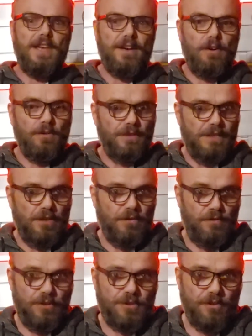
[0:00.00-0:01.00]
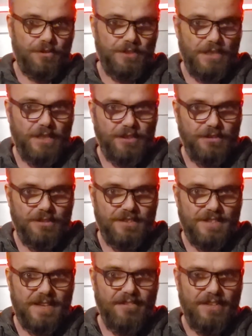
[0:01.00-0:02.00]
they only oversold at
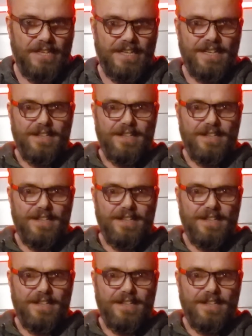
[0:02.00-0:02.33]
170,